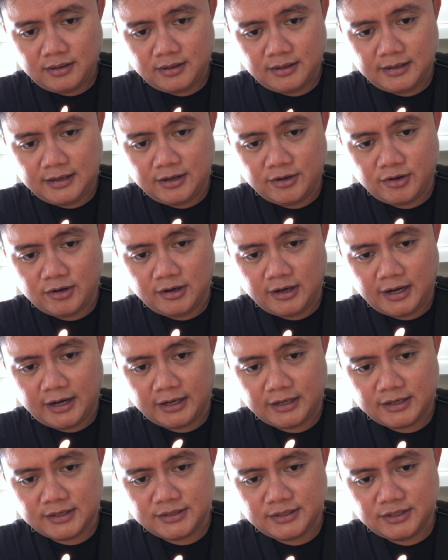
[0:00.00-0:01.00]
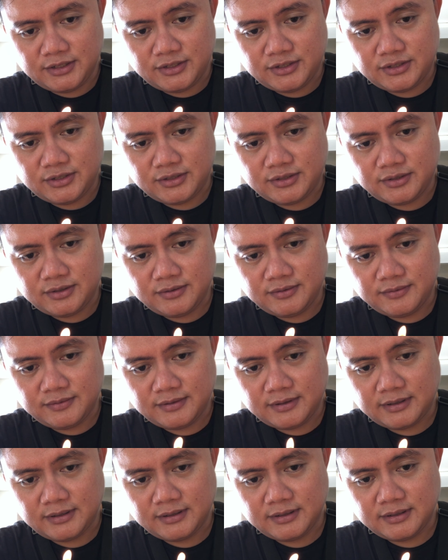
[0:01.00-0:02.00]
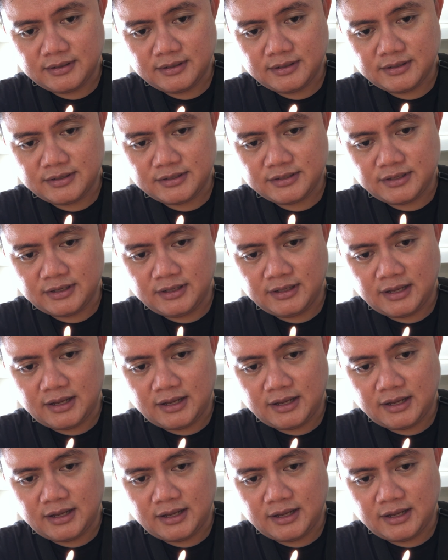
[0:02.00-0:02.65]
leader line because it's still